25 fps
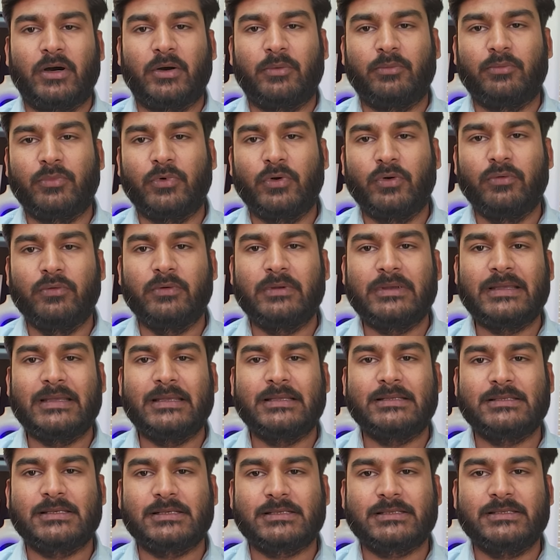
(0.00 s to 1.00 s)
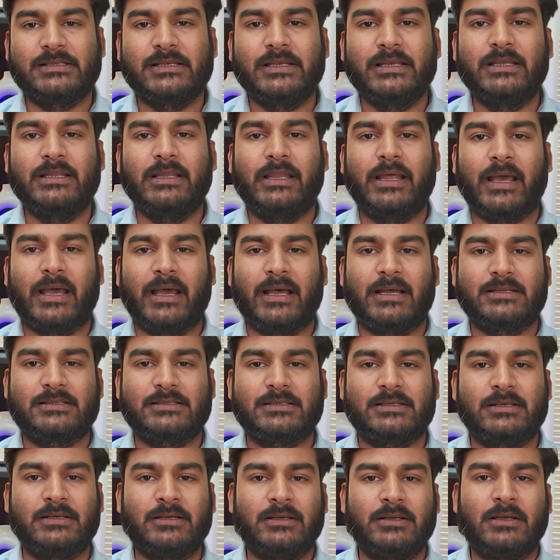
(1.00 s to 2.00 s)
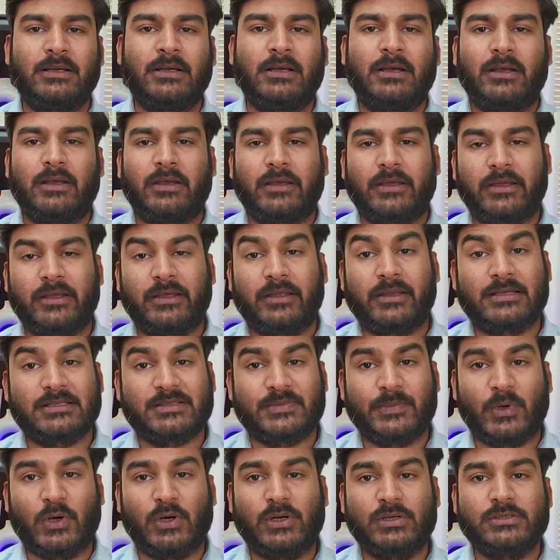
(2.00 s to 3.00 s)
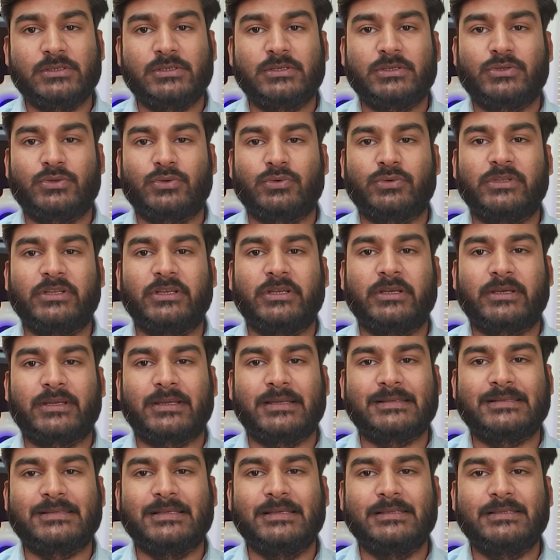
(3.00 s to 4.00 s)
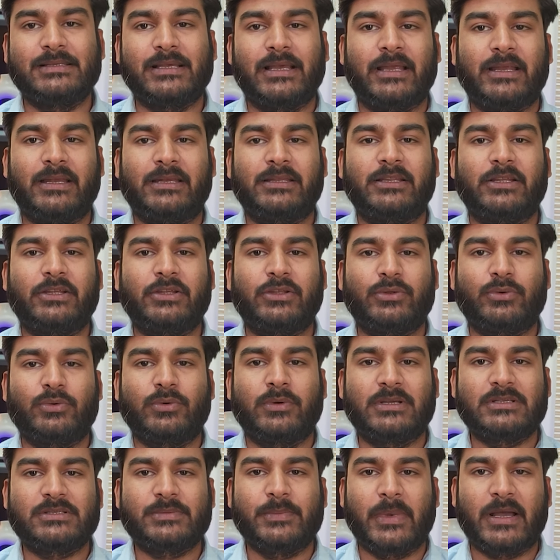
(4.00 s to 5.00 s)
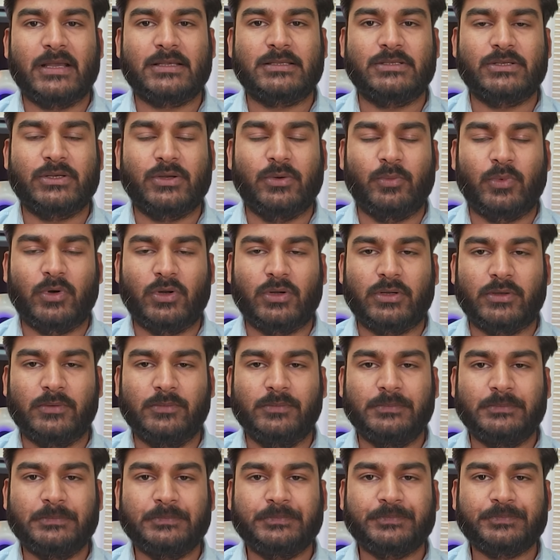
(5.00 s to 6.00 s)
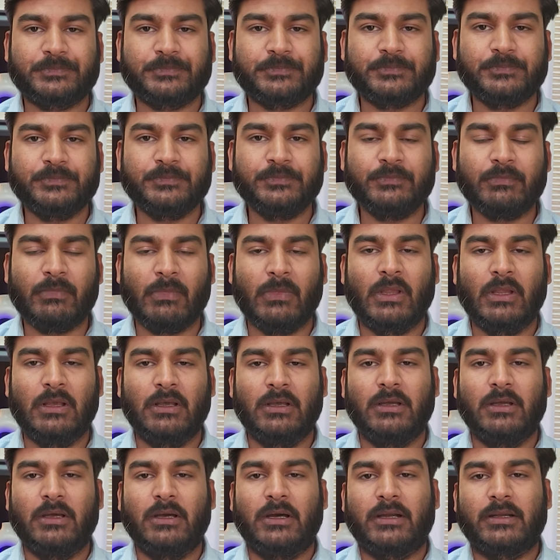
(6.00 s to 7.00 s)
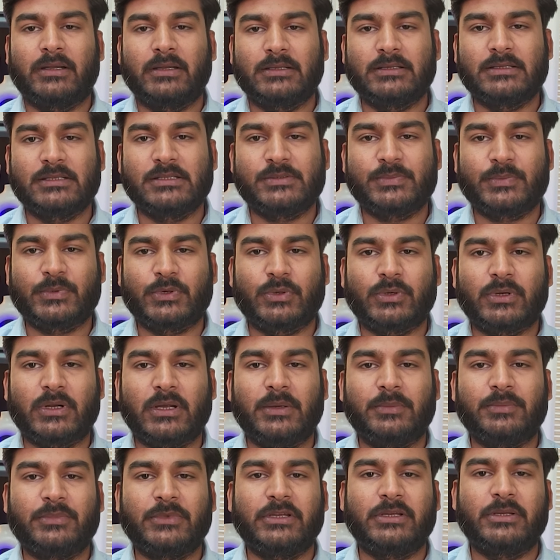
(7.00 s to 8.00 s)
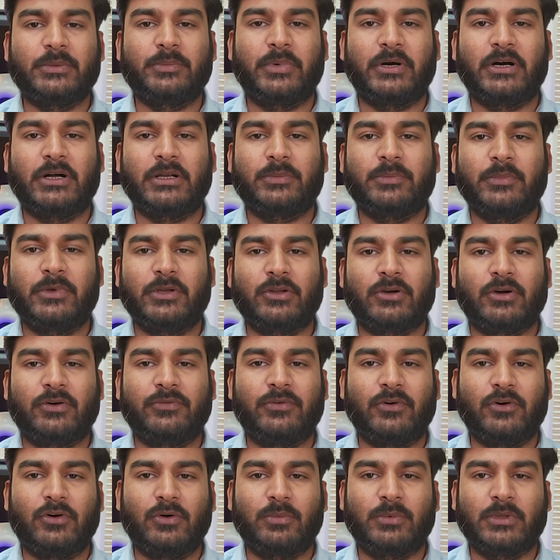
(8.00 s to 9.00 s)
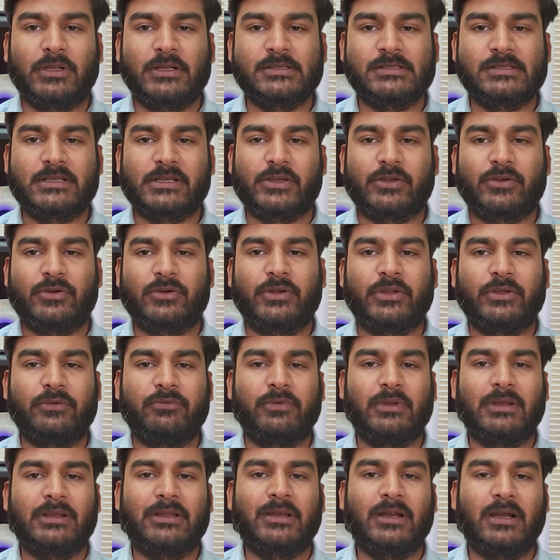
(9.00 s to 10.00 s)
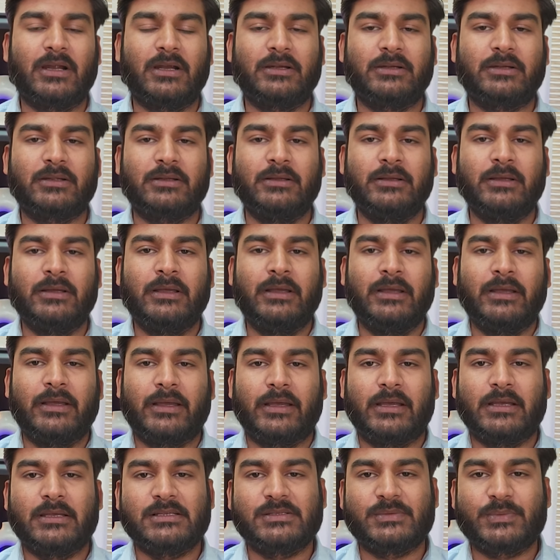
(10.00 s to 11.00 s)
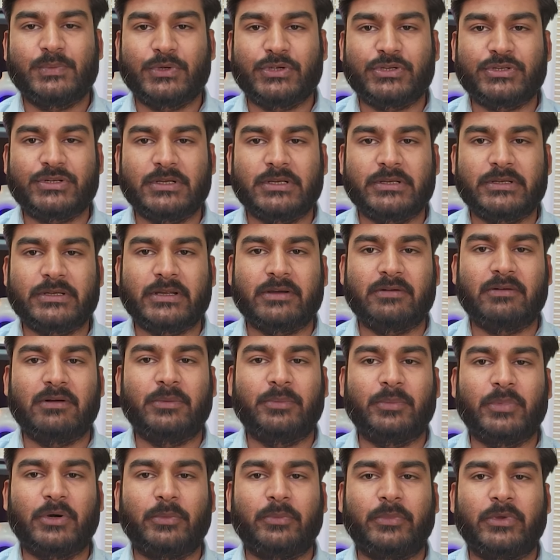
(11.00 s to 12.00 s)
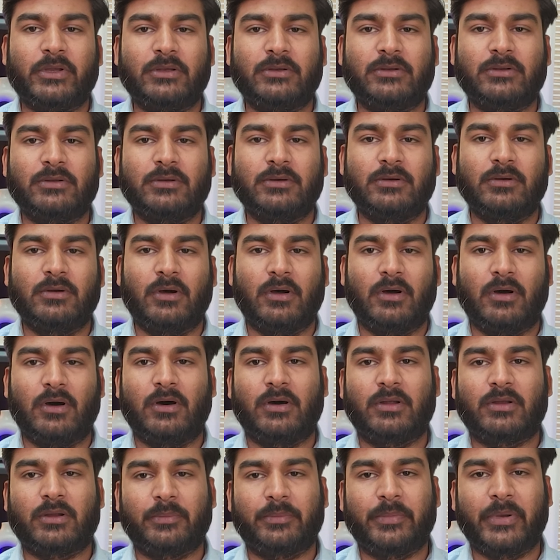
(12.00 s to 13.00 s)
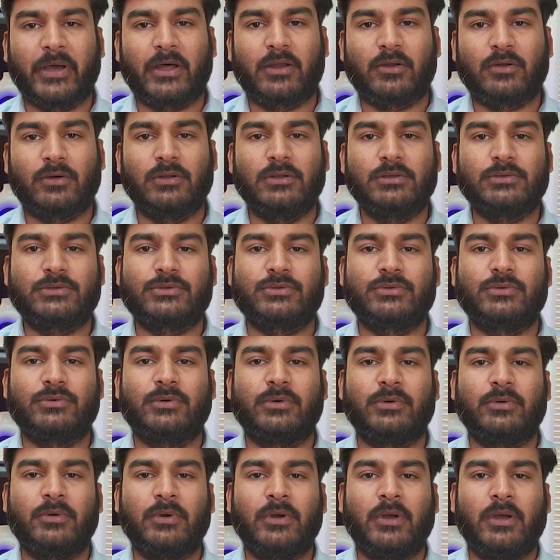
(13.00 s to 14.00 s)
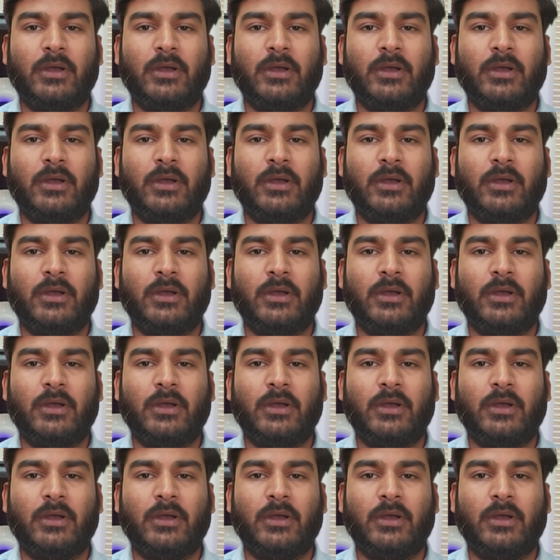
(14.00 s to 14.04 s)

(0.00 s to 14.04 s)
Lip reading: move is seen as a response to the crisis at the U.S.-Mexico border. Under this program, the Department of Homeland Security will grant a special travel permit or a parole to